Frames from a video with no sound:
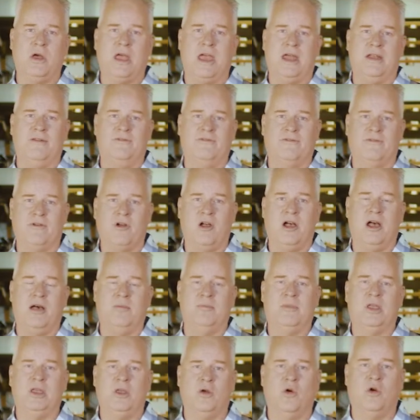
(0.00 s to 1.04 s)
and
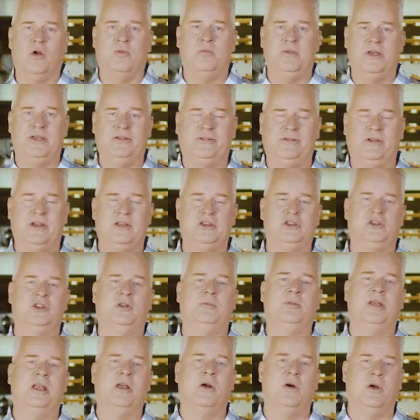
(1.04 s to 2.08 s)
from your business should
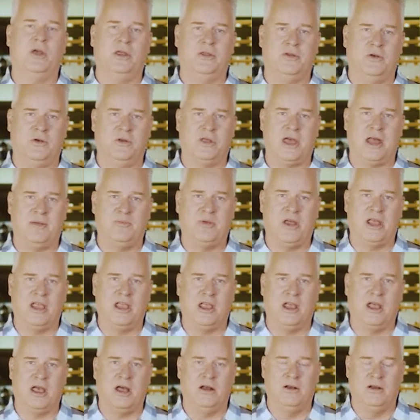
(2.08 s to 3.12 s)
be going through that bank
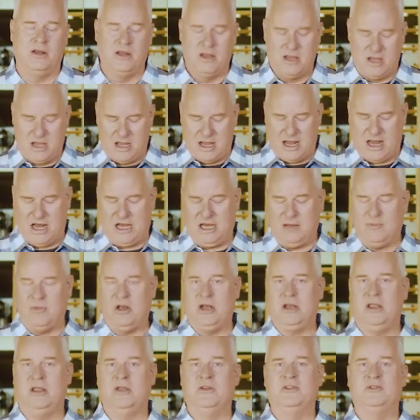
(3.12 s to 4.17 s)
account. Any
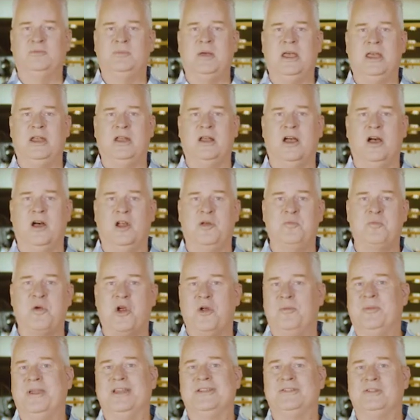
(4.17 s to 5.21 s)
money you spend on
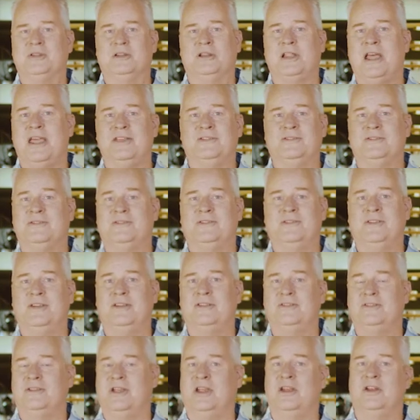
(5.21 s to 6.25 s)
permits,
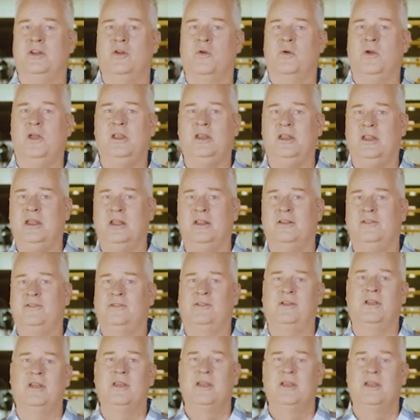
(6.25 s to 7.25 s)
licenses, ingredients,